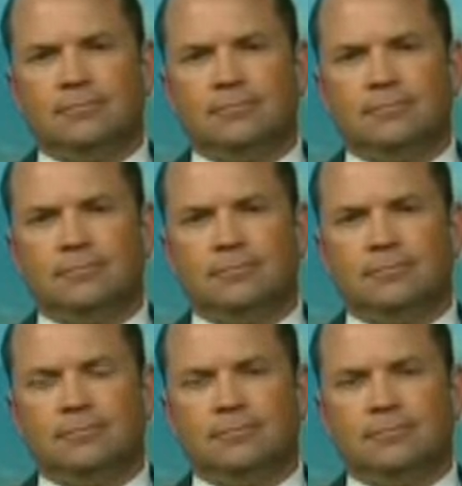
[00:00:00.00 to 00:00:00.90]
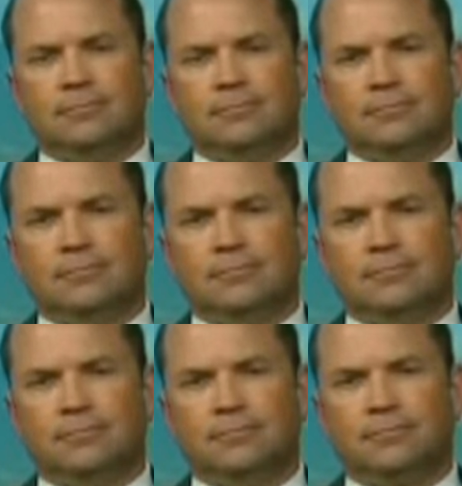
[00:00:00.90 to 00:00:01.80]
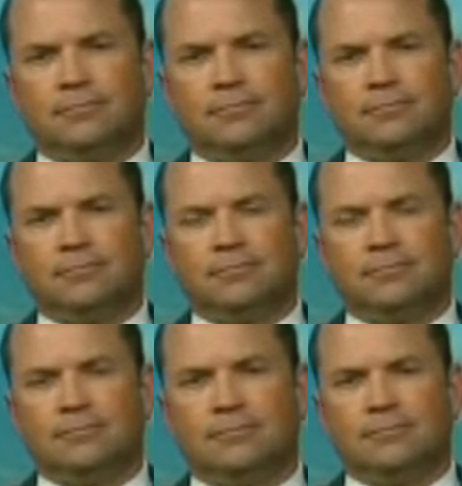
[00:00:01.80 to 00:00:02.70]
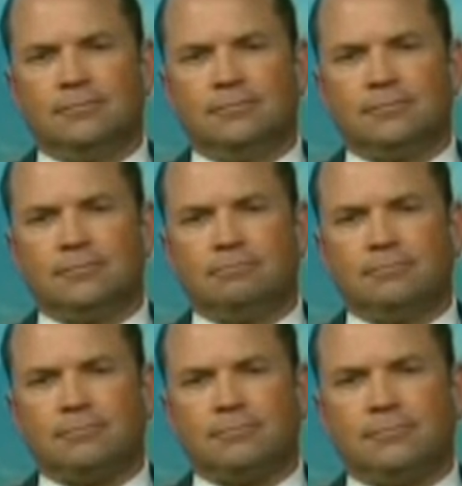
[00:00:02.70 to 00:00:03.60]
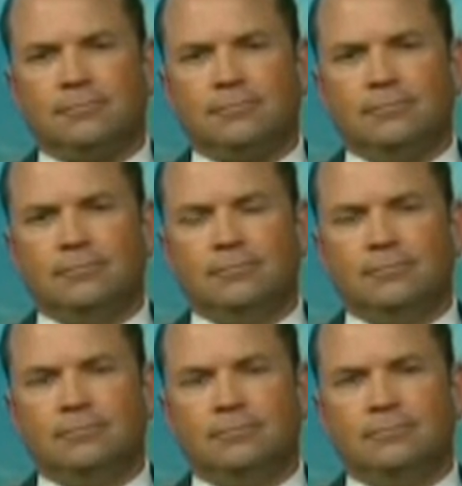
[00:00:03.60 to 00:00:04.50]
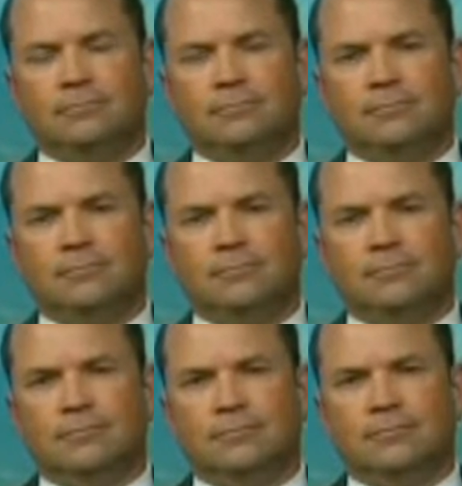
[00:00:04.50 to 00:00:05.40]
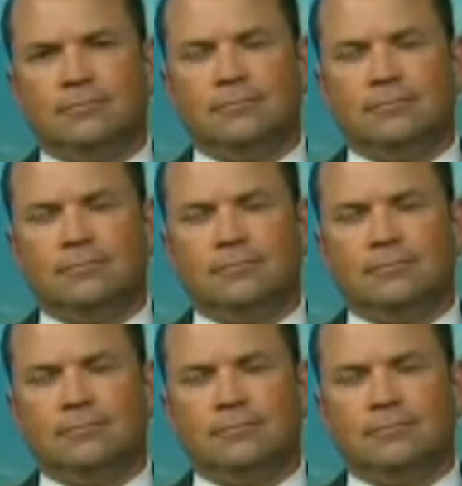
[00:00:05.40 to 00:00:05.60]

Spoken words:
(silent)